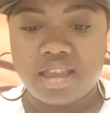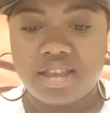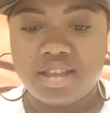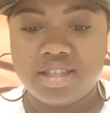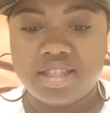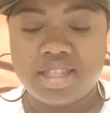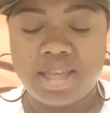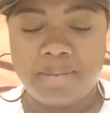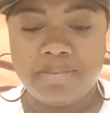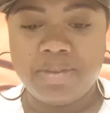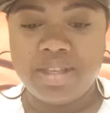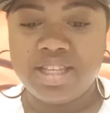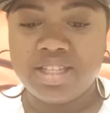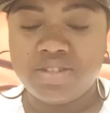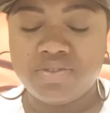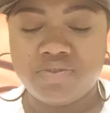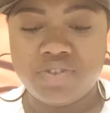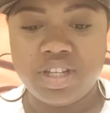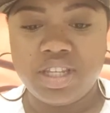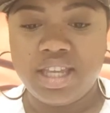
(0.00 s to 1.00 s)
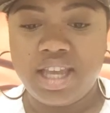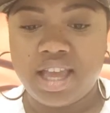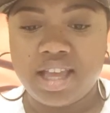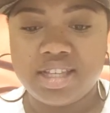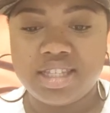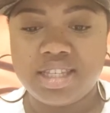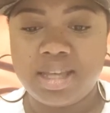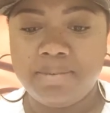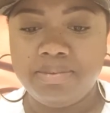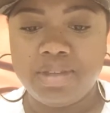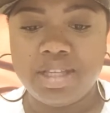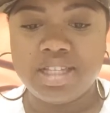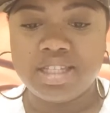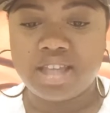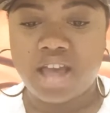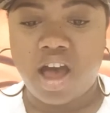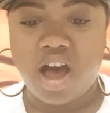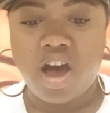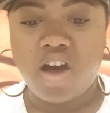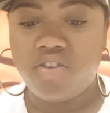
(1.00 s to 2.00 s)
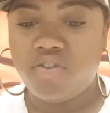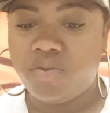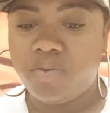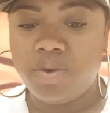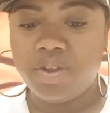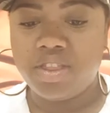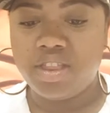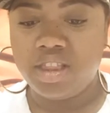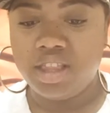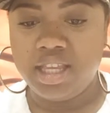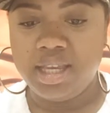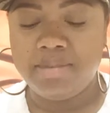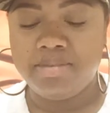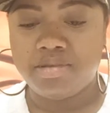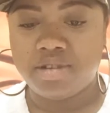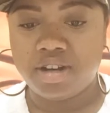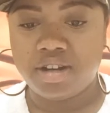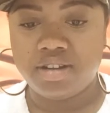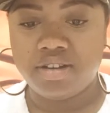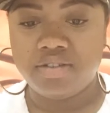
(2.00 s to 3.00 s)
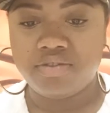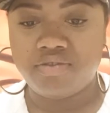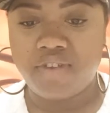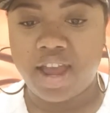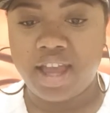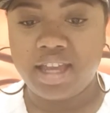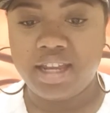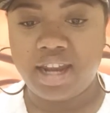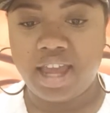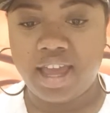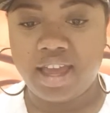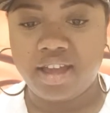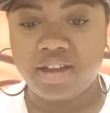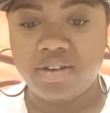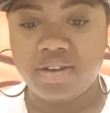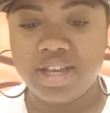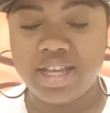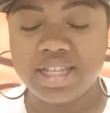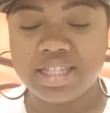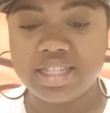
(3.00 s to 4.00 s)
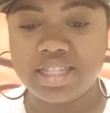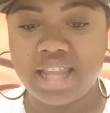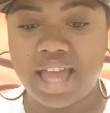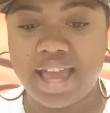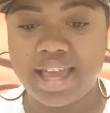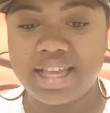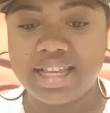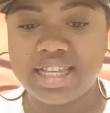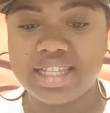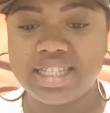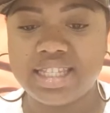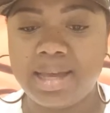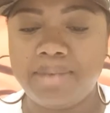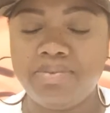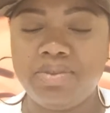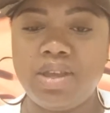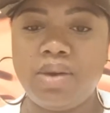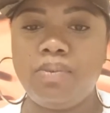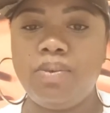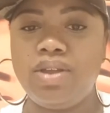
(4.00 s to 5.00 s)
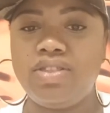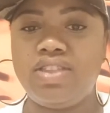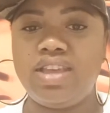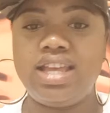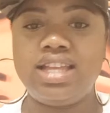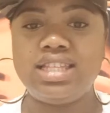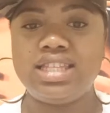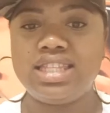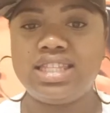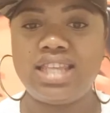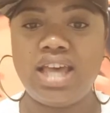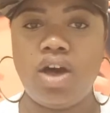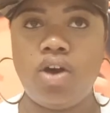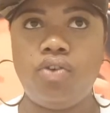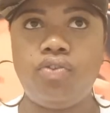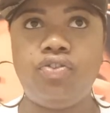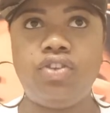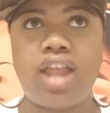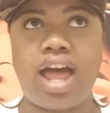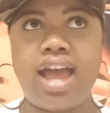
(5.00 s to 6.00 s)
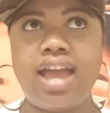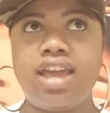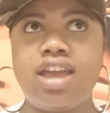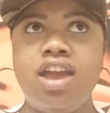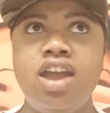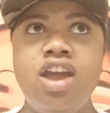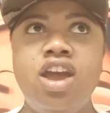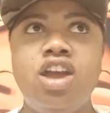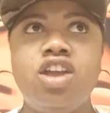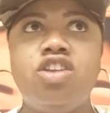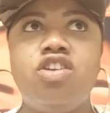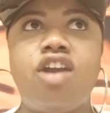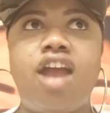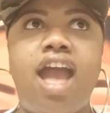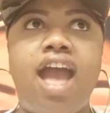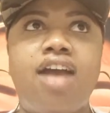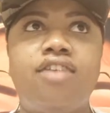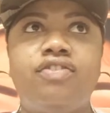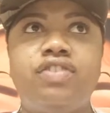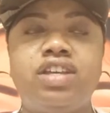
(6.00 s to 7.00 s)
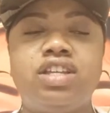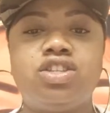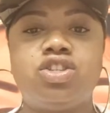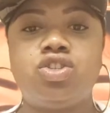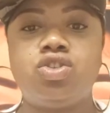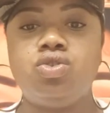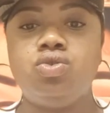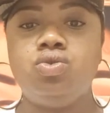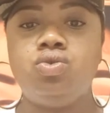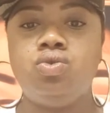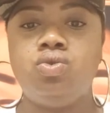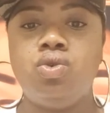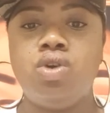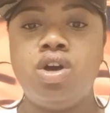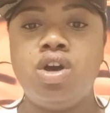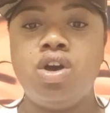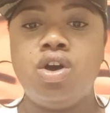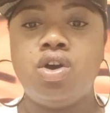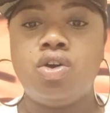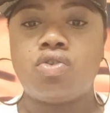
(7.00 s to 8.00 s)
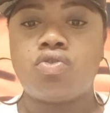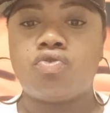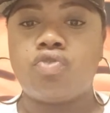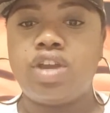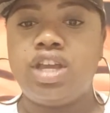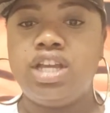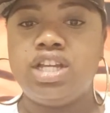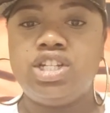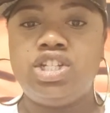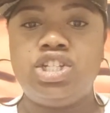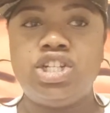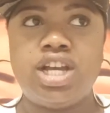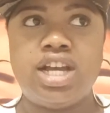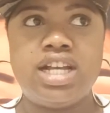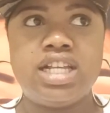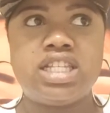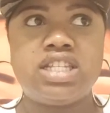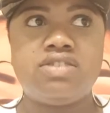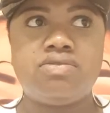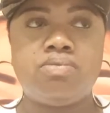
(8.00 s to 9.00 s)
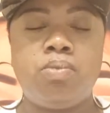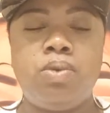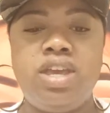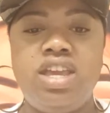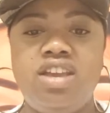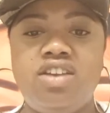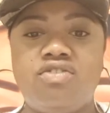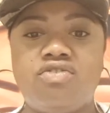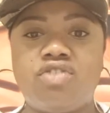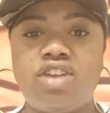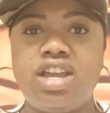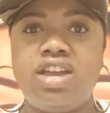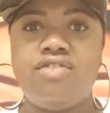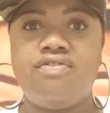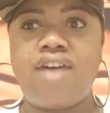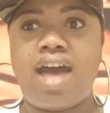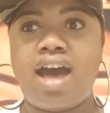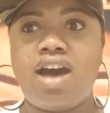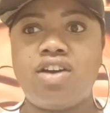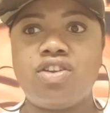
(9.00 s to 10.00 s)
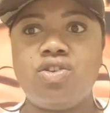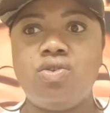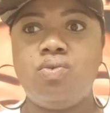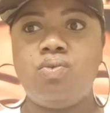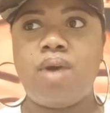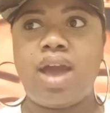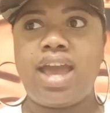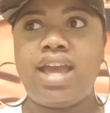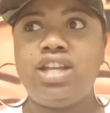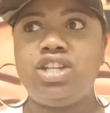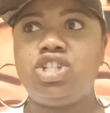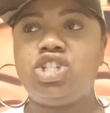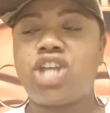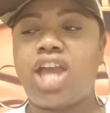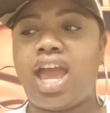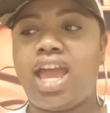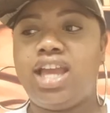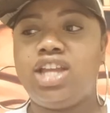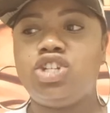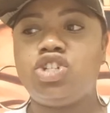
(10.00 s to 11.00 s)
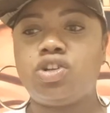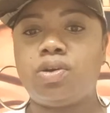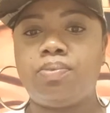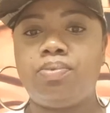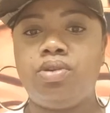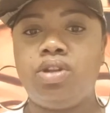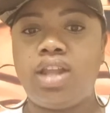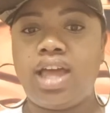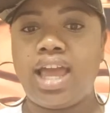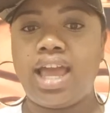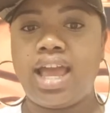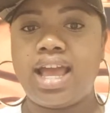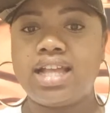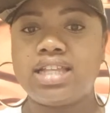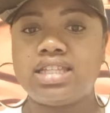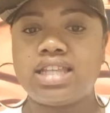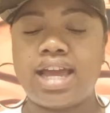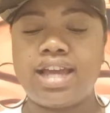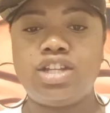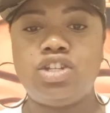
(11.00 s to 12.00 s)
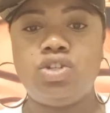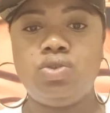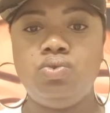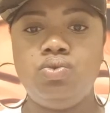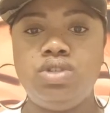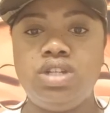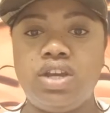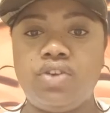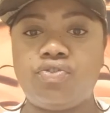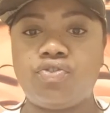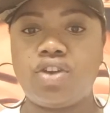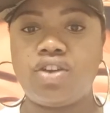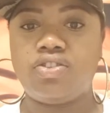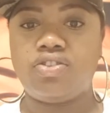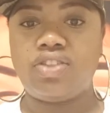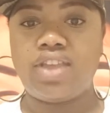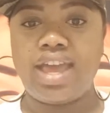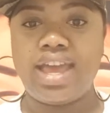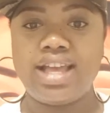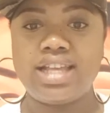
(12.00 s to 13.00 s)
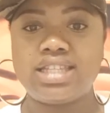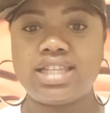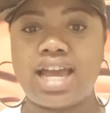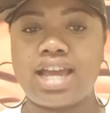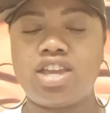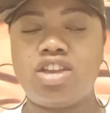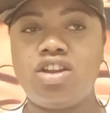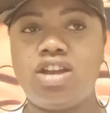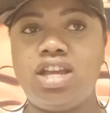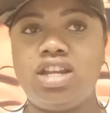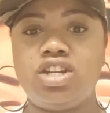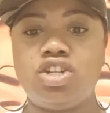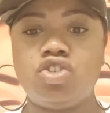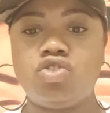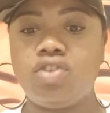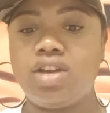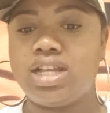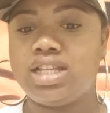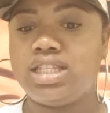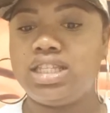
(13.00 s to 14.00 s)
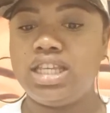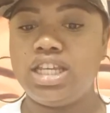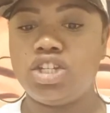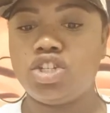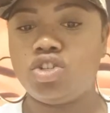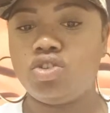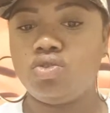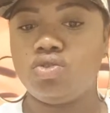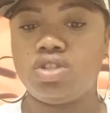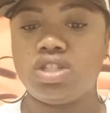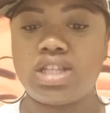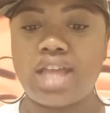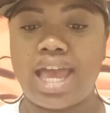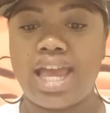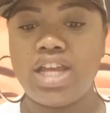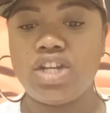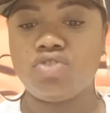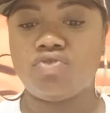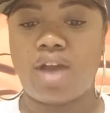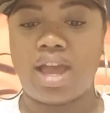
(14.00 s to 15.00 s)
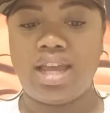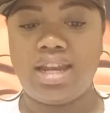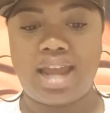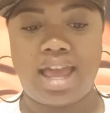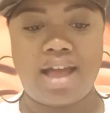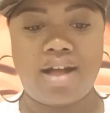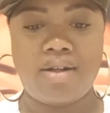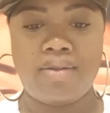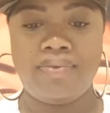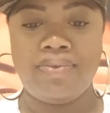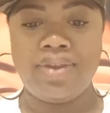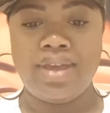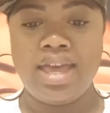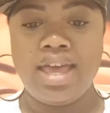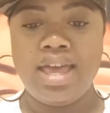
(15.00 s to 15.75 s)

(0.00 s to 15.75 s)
Something's off with Libra right now. It's like something within self, like you're having to readjust, reevaluate, change your plans, like do different things, like you're in a transitional stage right now